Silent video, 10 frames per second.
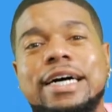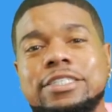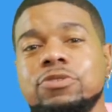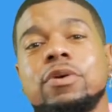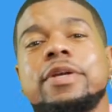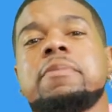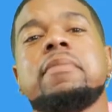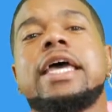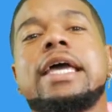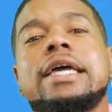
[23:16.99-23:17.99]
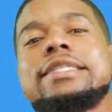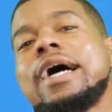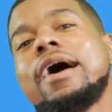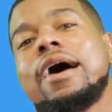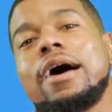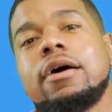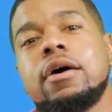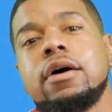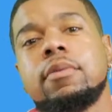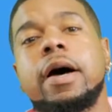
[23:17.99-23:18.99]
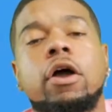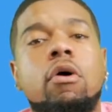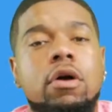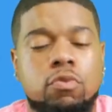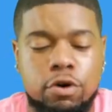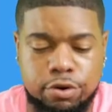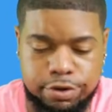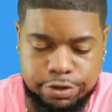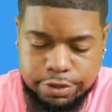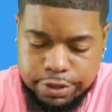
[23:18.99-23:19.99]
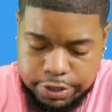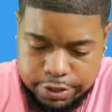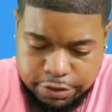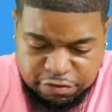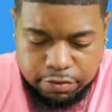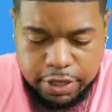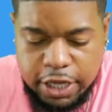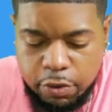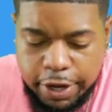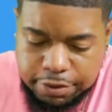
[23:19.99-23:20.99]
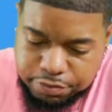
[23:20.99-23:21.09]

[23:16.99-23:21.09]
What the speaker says: She was already made by hard work. Anyway,